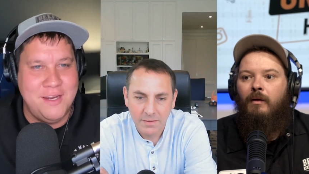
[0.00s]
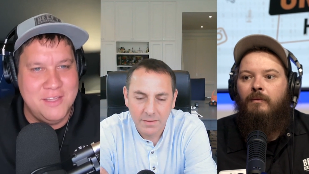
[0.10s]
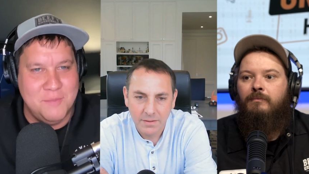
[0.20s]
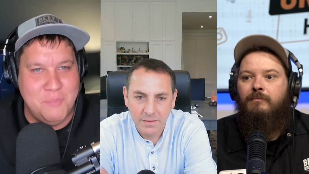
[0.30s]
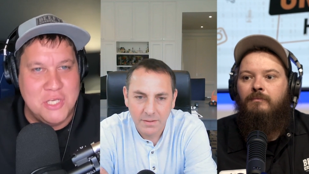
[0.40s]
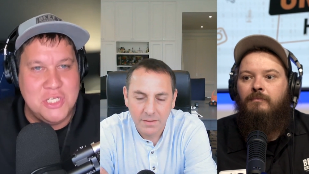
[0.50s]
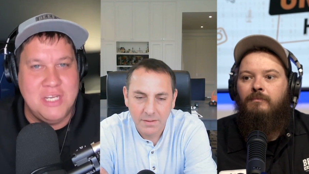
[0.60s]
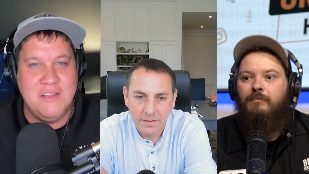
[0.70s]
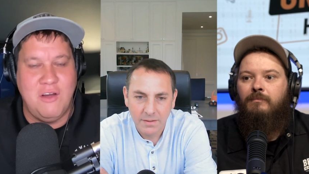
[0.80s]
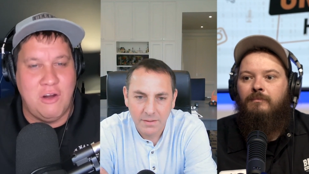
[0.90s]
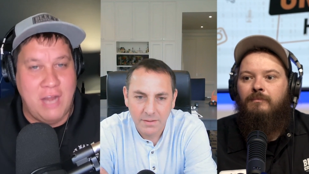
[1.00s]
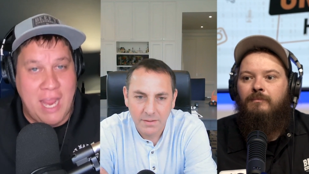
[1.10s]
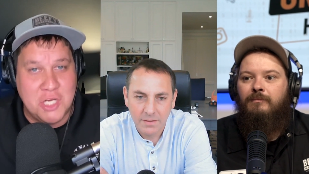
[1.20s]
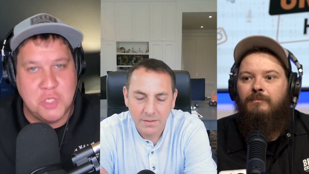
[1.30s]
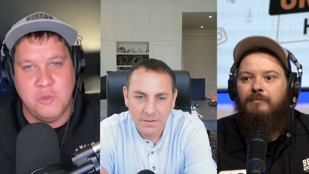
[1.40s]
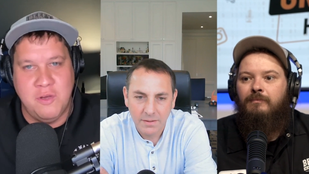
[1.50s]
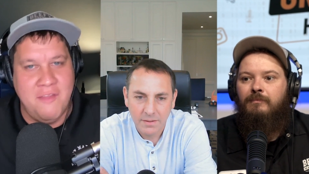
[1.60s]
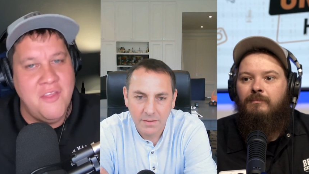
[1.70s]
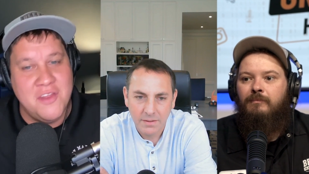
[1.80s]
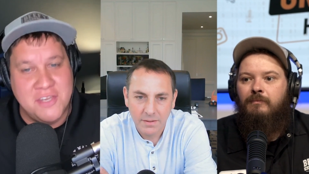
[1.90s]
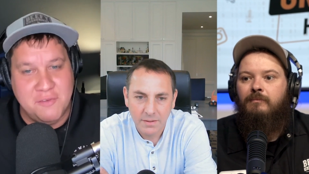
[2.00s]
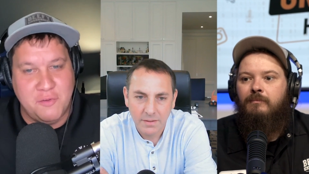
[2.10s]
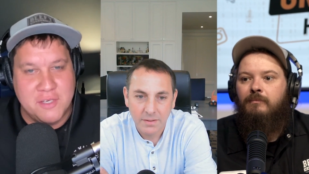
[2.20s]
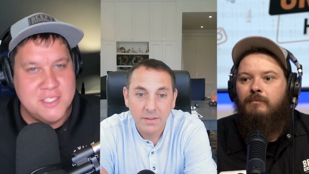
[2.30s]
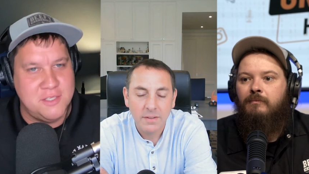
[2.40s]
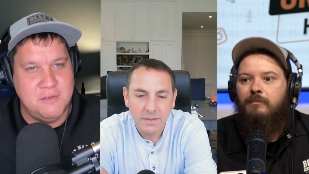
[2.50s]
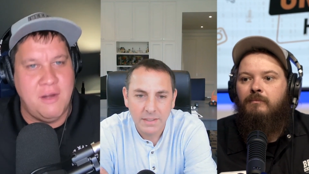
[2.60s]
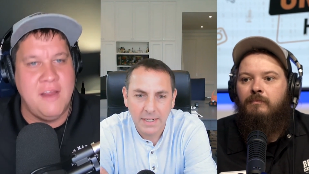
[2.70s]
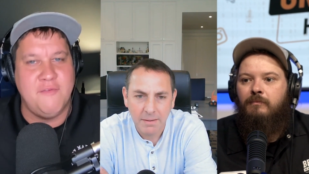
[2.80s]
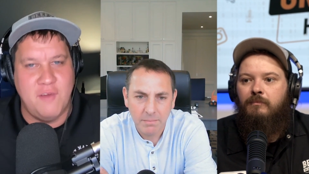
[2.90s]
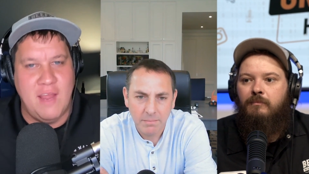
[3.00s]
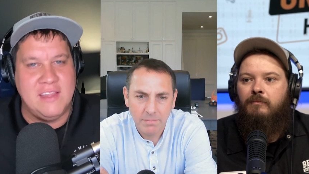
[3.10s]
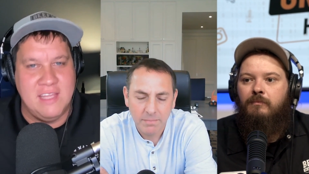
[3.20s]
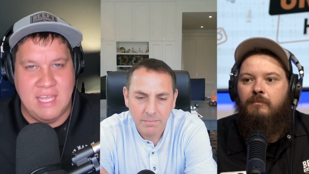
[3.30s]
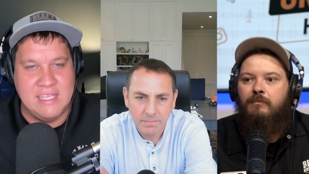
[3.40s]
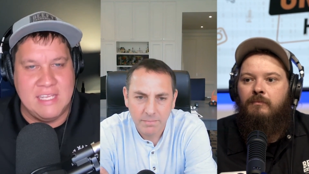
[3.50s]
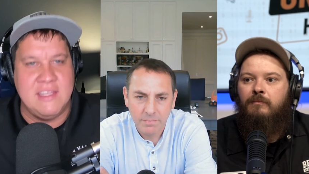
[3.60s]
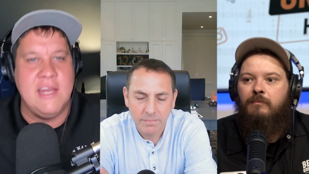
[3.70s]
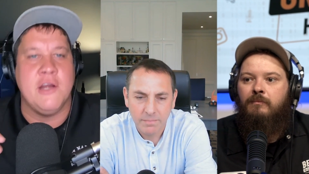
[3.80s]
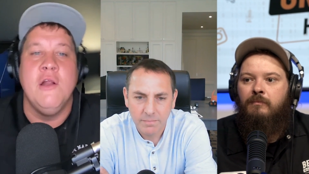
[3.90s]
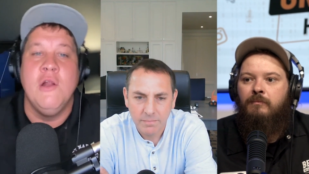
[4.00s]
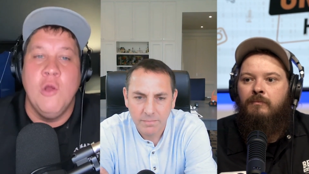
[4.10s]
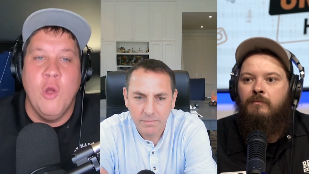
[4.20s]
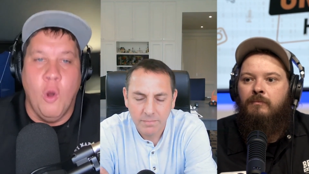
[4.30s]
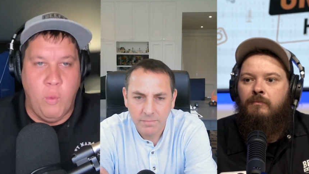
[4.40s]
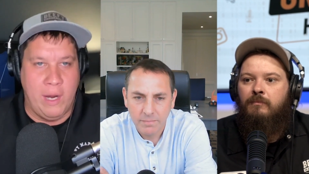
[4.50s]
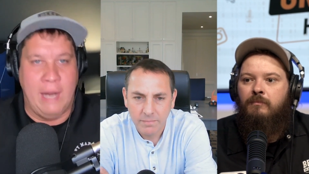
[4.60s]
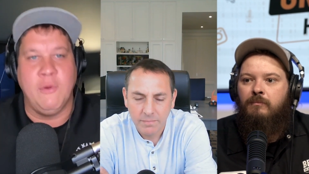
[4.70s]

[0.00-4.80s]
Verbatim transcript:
Speaker 1: the budget, our actual, and then the difference. Right? Yeah. At the, at the end of the year, where I really